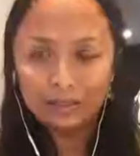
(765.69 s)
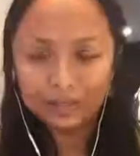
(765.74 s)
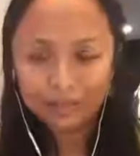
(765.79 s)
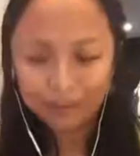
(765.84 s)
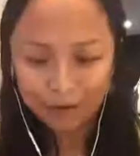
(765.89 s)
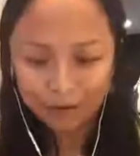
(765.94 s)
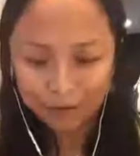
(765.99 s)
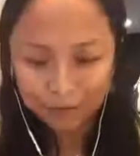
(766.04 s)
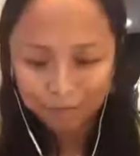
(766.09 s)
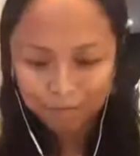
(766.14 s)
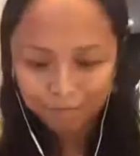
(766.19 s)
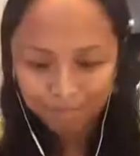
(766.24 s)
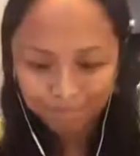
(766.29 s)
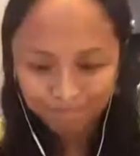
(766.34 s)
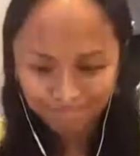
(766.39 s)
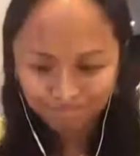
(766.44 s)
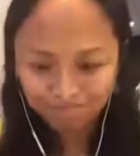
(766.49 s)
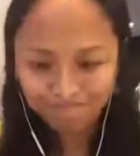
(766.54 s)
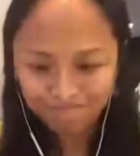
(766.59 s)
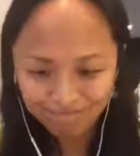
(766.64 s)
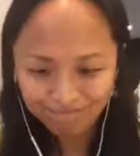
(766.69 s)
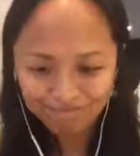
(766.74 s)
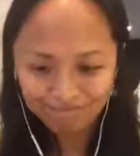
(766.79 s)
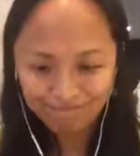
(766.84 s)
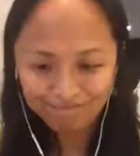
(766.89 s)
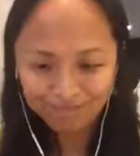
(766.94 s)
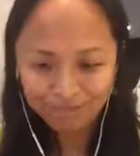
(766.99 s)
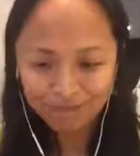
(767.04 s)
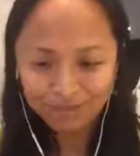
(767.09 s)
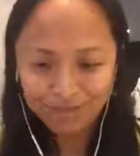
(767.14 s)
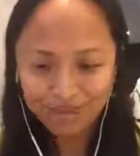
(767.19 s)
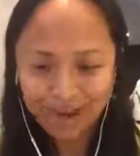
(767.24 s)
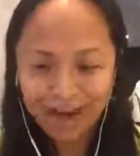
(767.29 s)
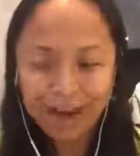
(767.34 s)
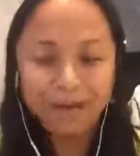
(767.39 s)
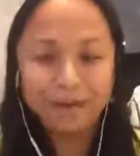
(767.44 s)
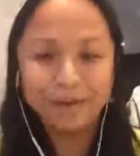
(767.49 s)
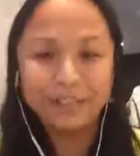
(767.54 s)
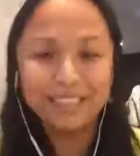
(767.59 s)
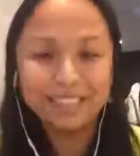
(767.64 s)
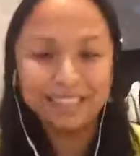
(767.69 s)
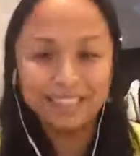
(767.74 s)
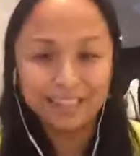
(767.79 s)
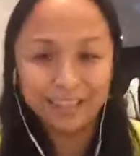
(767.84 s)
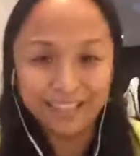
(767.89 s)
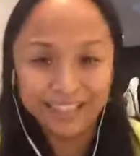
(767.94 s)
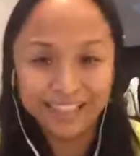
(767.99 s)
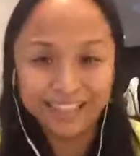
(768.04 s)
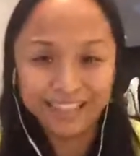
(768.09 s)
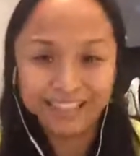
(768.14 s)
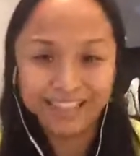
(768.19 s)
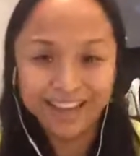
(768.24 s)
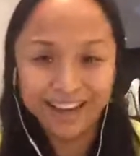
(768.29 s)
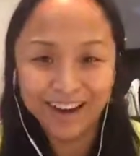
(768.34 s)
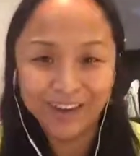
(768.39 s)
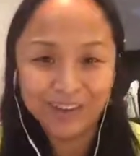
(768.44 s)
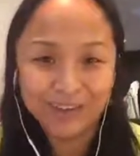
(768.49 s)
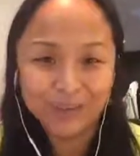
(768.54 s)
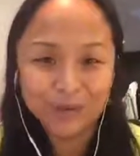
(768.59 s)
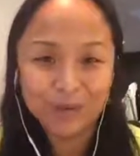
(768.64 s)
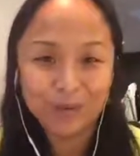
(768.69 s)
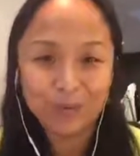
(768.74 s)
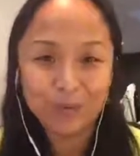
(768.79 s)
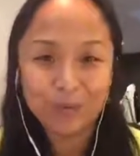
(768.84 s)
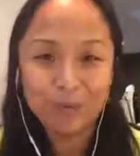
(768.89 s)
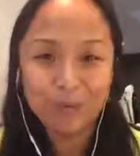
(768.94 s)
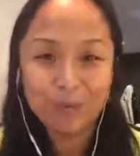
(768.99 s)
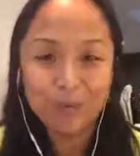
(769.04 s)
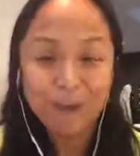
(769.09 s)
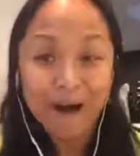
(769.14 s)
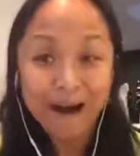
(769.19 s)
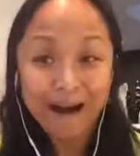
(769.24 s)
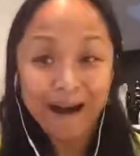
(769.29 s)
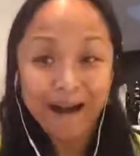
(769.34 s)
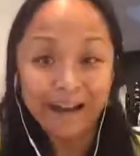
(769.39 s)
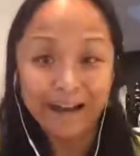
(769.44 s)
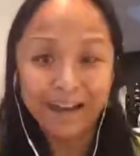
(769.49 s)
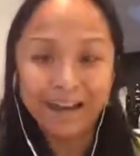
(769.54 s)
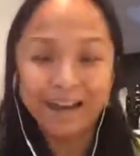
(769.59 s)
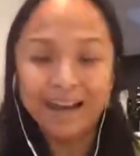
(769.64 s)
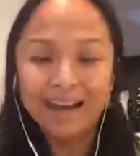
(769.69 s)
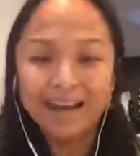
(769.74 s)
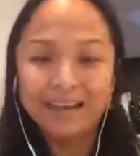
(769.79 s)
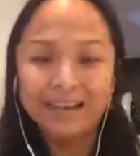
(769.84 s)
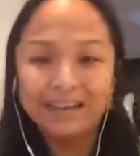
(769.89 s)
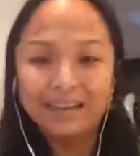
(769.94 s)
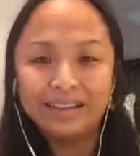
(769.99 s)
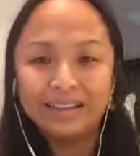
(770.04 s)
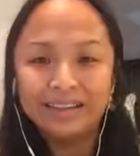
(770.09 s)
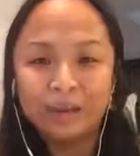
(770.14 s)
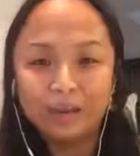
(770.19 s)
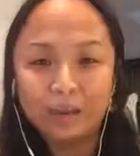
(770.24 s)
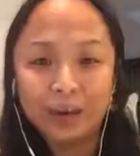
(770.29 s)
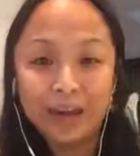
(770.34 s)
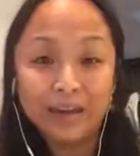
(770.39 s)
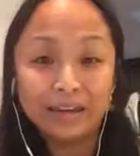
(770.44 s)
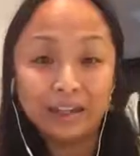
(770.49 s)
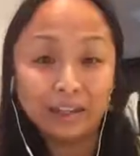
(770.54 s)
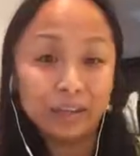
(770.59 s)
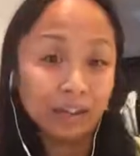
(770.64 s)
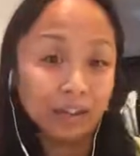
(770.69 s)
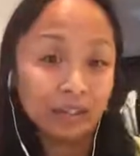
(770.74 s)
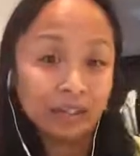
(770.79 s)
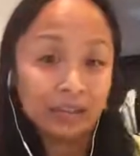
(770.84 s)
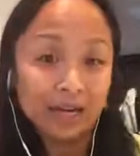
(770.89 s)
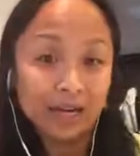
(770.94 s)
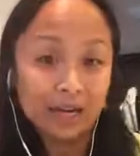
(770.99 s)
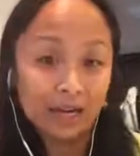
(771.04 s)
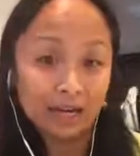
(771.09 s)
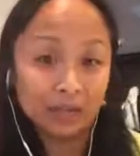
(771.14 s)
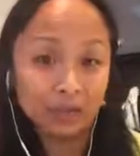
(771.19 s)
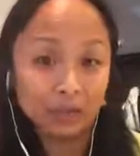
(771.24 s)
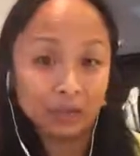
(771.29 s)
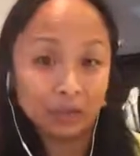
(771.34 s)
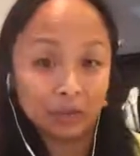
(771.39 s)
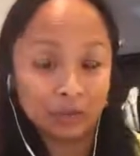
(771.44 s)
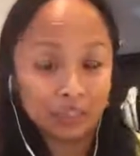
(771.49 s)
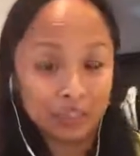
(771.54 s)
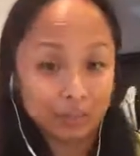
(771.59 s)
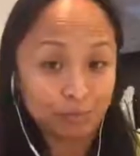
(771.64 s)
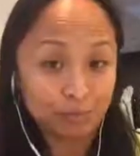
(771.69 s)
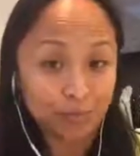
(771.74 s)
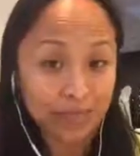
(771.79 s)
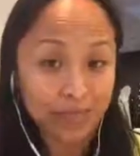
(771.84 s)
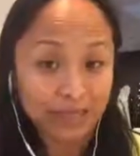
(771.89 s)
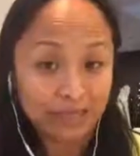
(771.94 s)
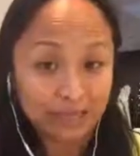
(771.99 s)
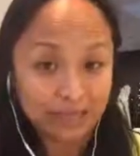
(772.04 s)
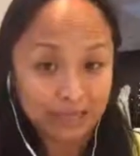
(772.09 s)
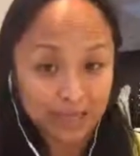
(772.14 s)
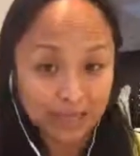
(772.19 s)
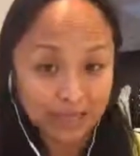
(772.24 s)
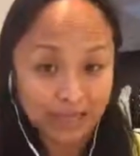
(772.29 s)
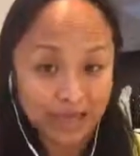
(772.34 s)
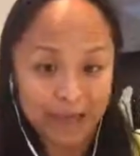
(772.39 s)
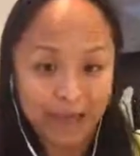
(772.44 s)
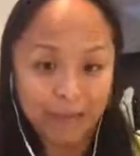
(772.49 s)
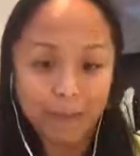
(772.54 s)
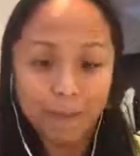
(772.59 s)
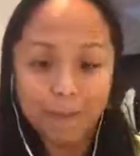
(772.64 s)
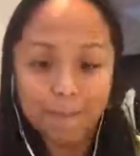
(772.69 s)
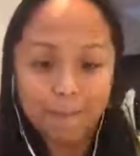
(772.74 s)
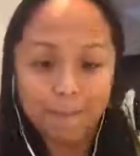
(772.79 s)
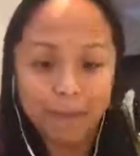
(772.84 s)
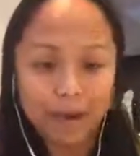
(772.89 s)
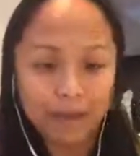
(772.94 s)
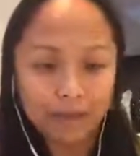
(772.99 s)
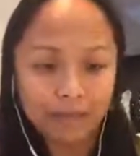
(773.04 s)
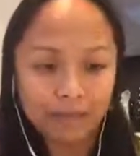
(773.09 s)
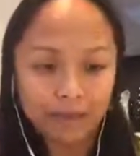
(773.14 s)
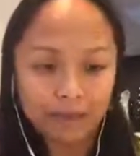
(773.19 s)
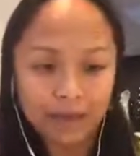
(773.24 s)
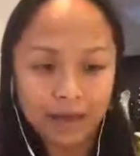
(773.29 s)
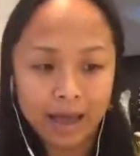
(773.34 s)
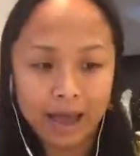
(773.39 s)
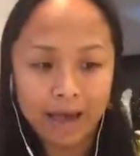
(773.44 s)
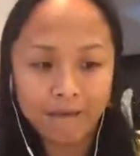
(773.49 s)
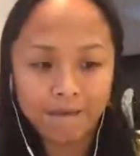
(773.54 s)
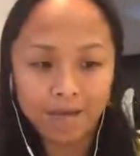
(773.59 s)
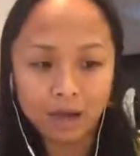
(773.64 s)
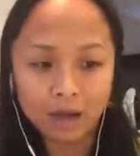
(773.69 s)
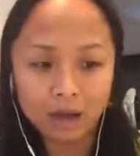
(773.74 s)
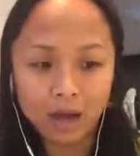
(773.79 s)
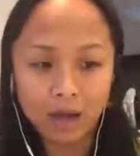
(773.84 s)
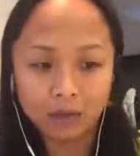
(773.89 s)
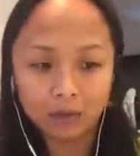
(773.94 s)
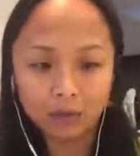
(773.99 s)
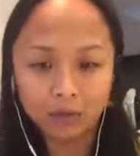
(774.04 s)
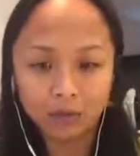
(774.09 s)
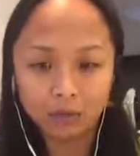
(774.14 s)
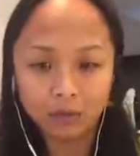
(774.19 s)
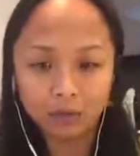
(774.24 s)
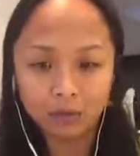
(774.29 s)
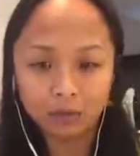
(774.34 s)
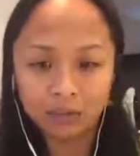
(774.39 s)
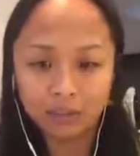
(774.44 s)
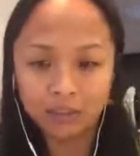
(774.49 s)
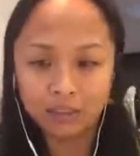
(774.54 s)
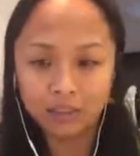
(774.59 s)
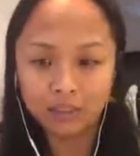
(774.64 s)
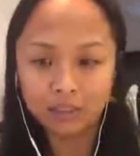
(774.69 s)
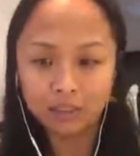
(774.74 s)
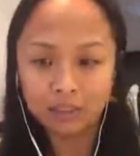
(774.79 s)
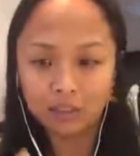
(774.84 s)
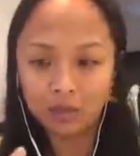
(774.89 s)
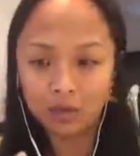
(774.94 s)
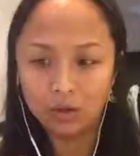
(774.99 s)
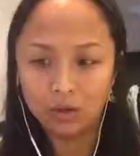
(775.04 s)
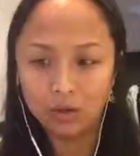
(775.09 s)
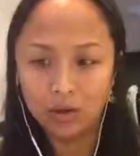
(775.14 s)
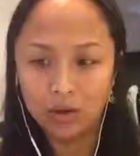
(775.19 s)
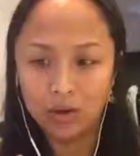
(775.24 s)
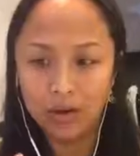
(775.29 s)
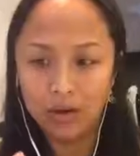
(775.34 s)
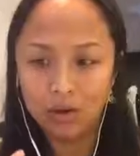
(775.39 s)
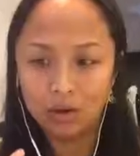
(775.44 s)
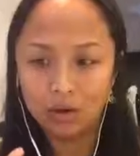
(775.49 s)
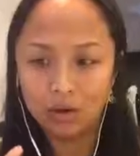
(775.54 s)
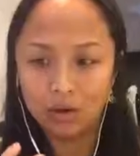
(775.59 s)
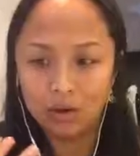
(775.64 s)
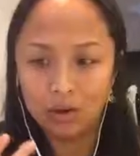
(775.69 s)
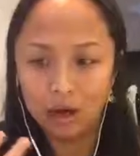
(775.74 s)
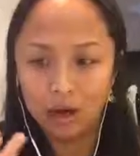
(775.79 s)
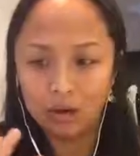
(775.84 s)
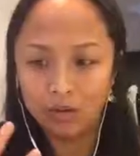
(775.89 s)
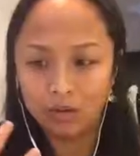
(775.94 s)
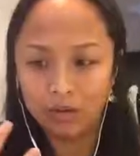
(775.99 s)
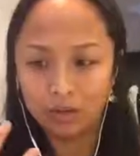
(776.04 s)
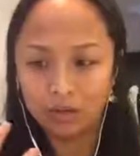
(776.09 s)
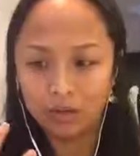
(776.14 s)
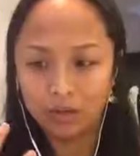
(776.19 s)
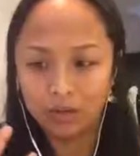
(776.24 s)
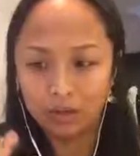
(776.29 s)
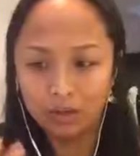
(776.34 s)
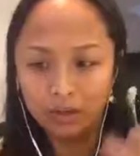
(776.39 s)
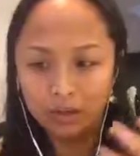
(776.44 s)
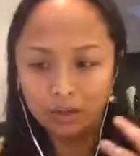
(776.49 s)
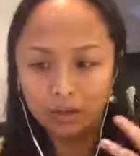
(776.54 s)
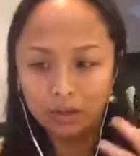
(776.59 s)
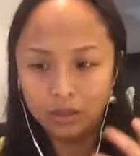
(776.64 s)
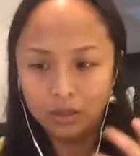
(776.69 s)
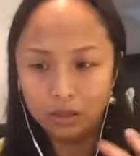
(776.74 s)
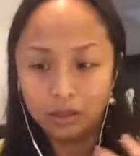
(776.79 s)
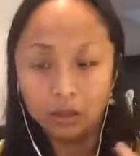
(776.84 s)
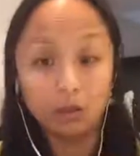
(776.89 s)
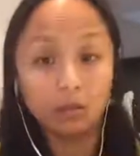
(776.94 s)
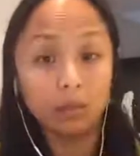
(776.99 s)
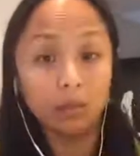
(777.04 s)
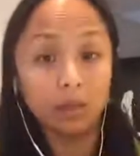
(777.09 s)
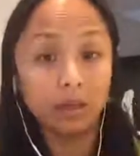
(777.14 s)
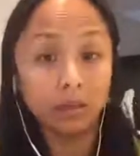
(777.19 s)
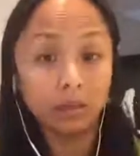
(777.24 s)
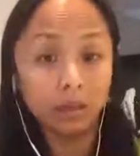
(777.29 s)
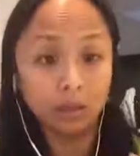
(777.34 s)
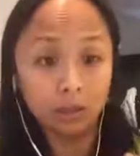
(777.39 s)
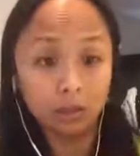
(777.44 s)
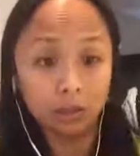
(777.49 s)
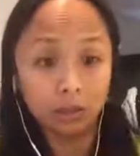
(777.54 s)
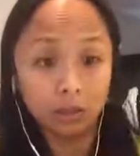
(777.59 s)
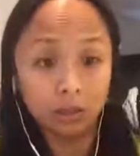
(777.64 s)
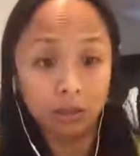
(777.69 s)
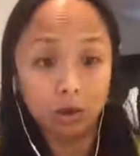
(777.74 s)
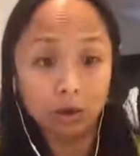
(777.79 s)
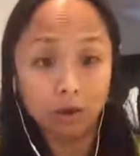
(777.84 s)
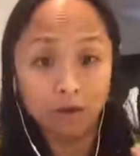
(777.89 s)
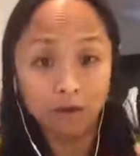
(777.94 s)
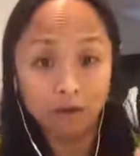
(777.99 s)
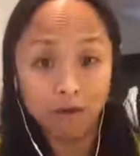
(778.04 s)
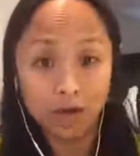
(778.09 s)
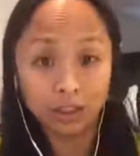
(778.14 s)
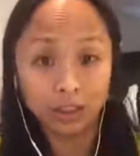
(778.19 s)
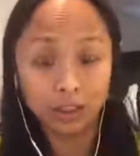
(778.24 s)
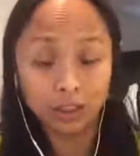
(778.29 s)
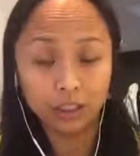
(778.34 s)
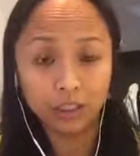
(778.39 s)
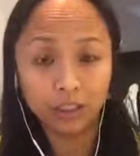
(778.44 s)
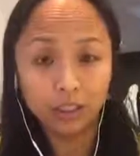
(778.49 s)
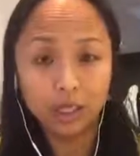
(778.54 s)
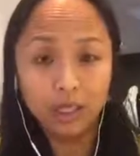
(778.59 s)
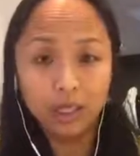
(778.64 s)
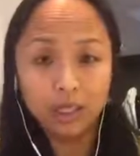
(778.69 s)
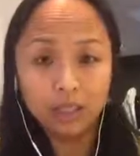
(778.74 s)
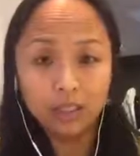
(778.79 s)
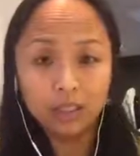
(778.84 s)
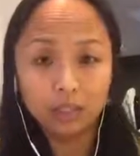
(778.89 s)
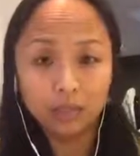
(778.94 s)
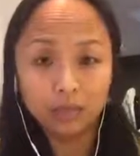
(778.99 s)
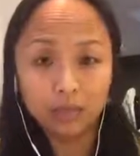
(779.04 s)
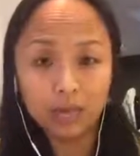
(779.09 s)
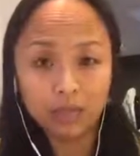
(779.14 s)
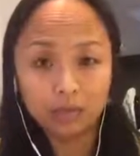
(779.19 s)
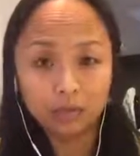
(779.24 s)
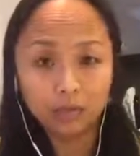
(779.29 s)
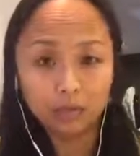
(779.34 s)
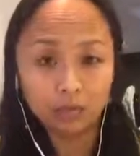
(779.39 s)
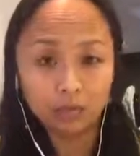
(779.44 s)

you know, iron certain telling you why your energy tying to the space like that. But I think that have a lot to do with, you know, how our human or soul function. So that's